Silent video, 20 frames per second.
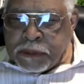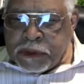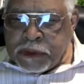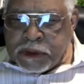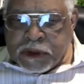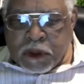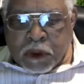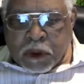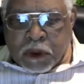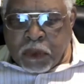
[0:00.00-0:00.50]

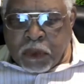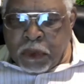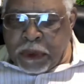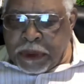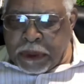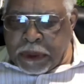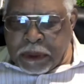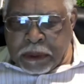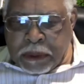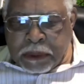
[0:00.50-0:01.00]
It's a
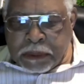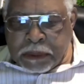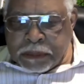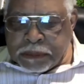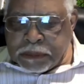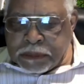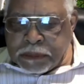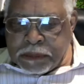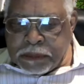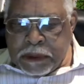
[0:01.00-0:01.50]
critic.
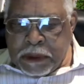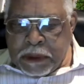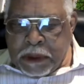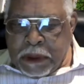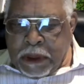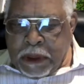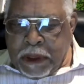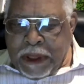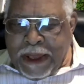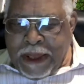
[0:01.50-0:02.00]

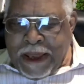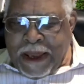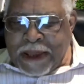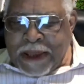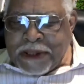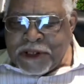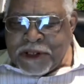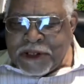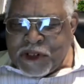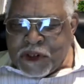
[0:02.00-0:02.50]

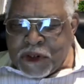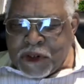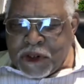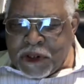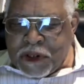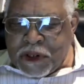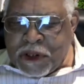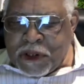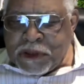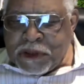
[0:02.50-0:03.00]
And judge
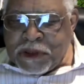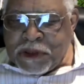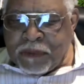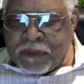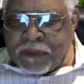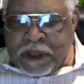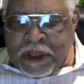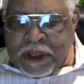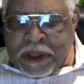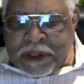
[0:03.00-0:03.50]
of
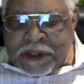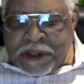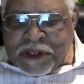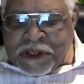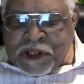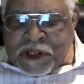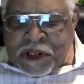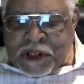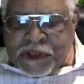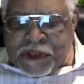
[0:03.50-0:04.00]
the
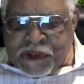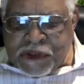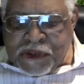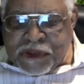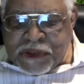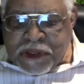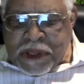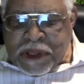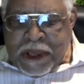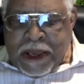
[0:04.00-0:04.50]

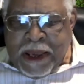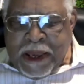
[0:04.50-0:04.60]
intentions